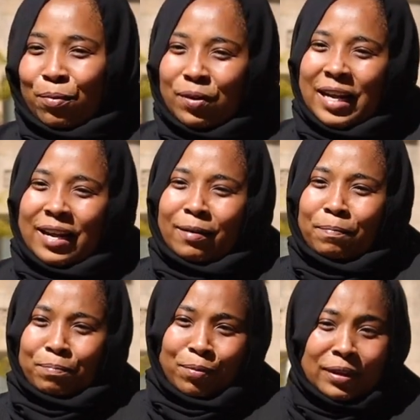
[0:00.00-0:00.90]
pool and
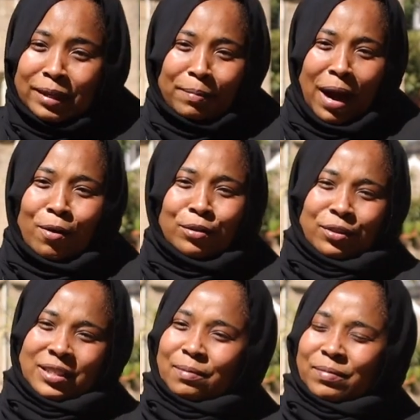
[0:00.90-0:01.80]
pull them out
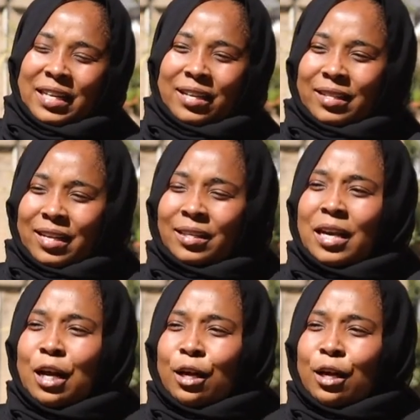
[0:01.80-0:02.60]
or something like that.